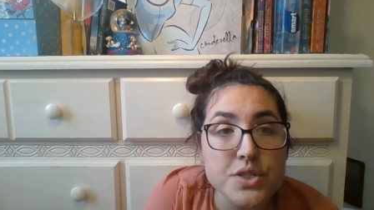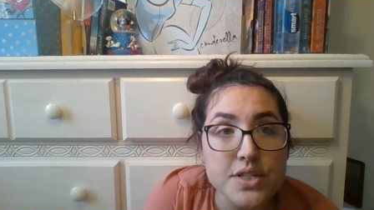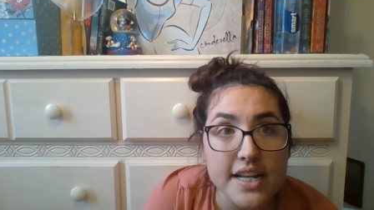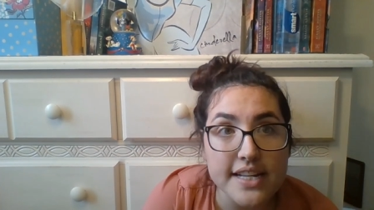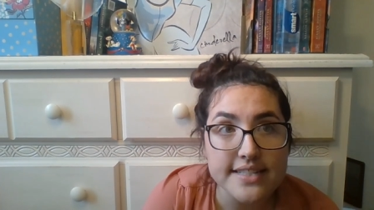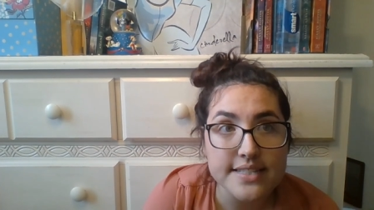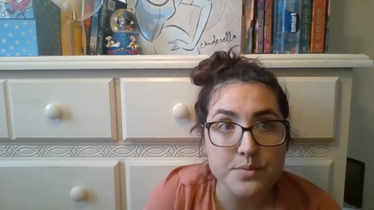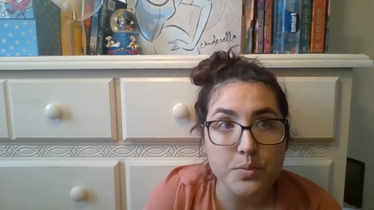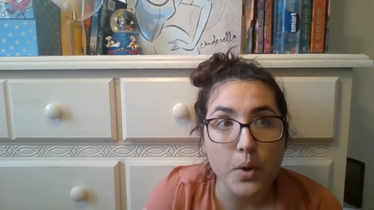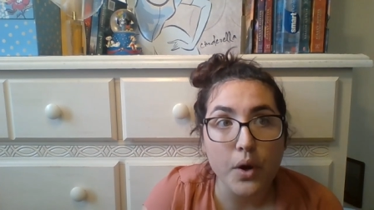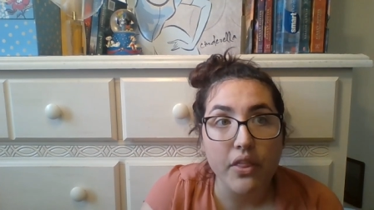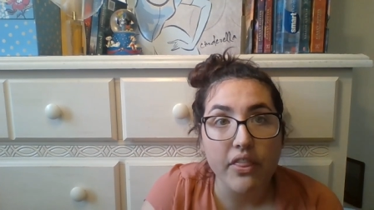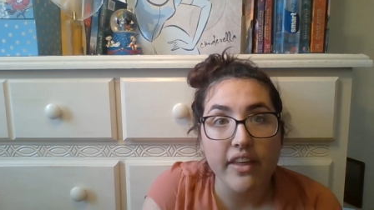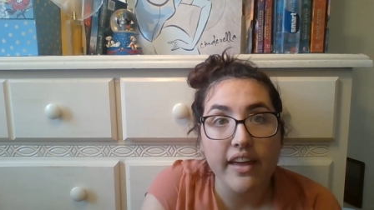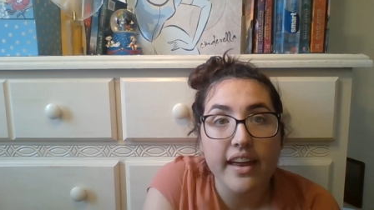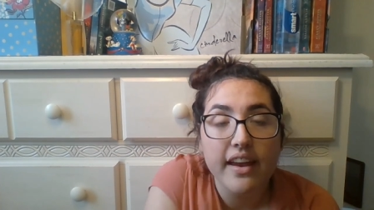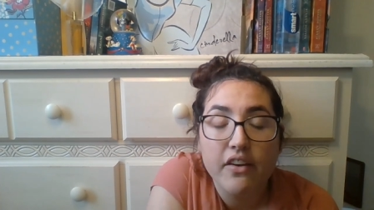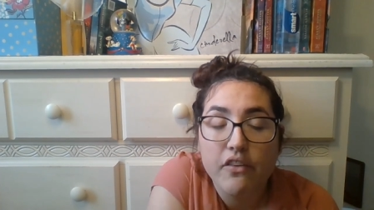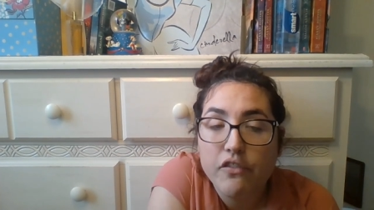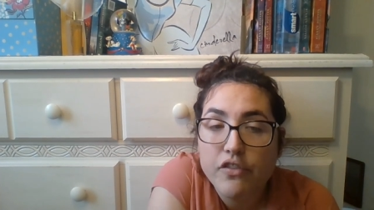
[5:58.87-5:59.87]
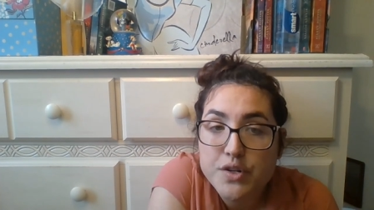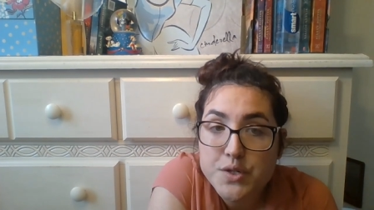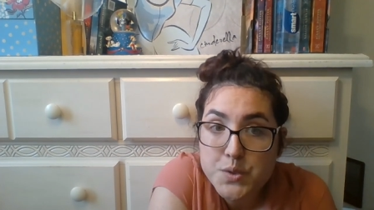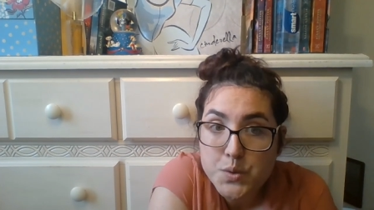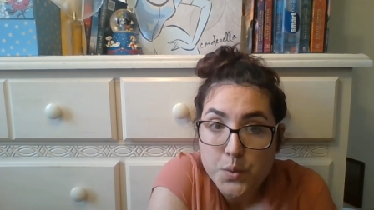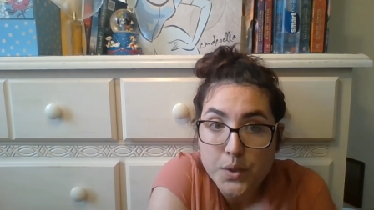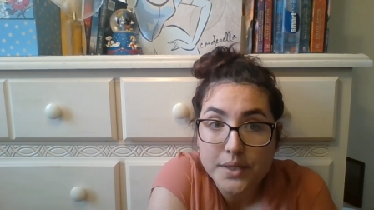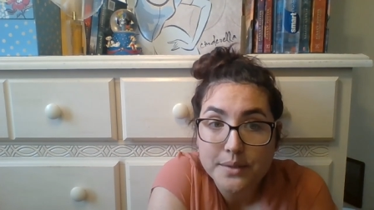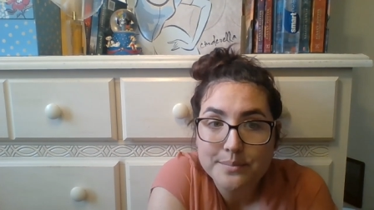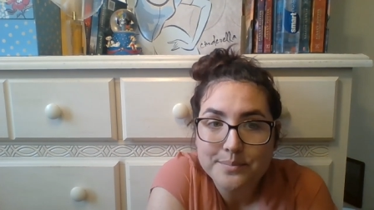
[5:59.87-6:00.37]
it's worth it for
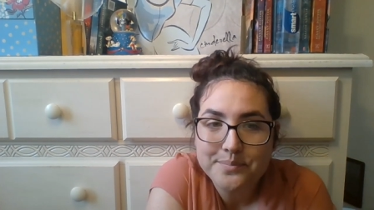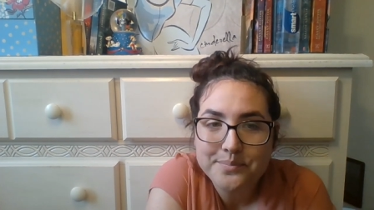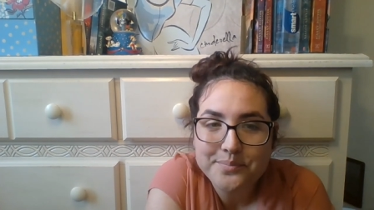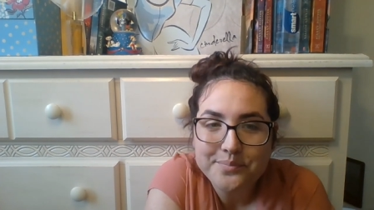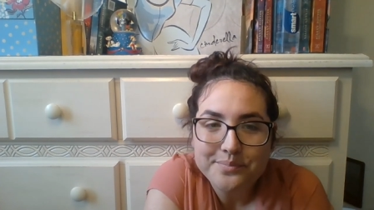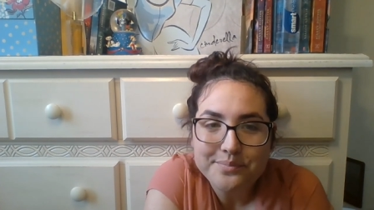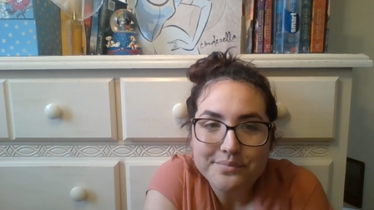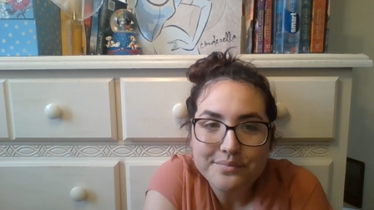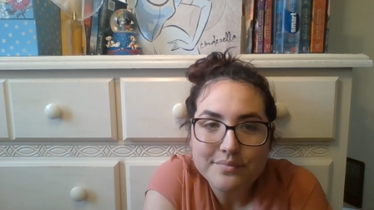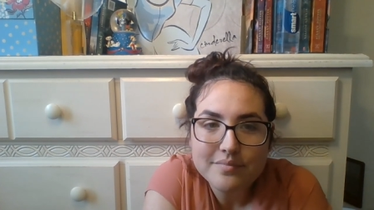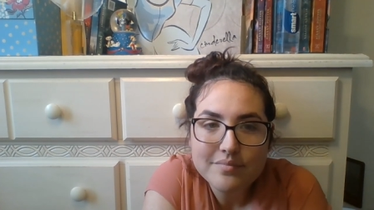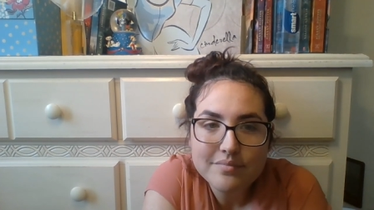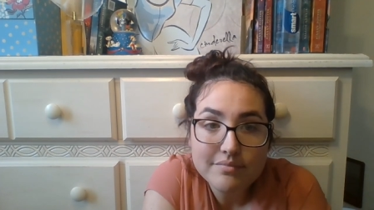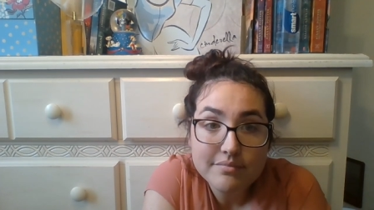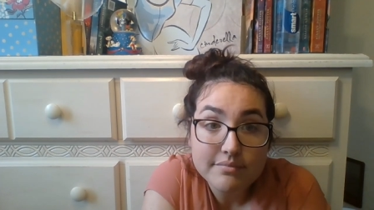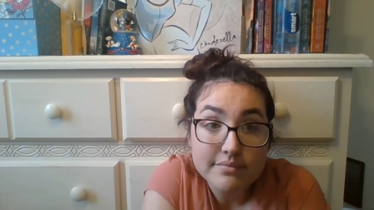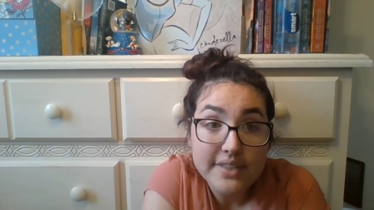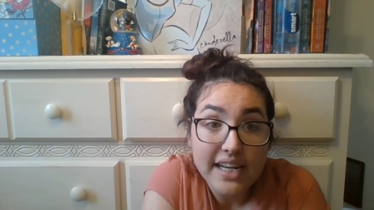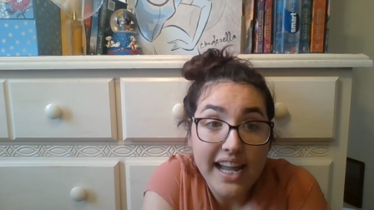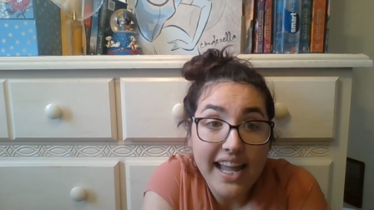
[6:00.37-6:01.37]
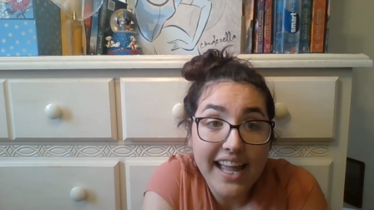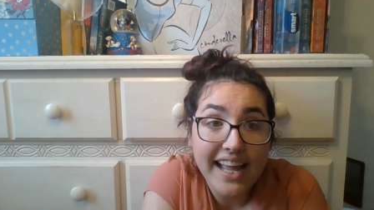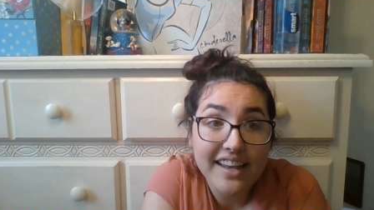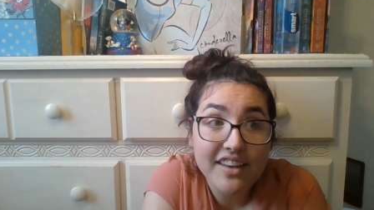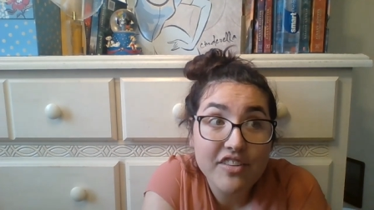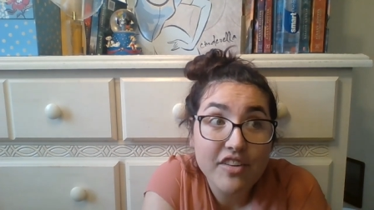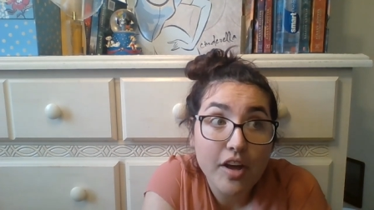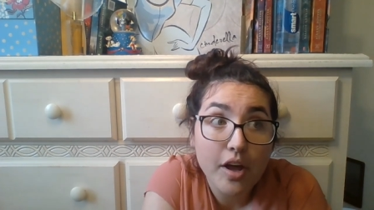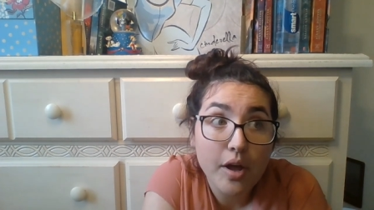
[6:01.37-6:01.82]
sure. And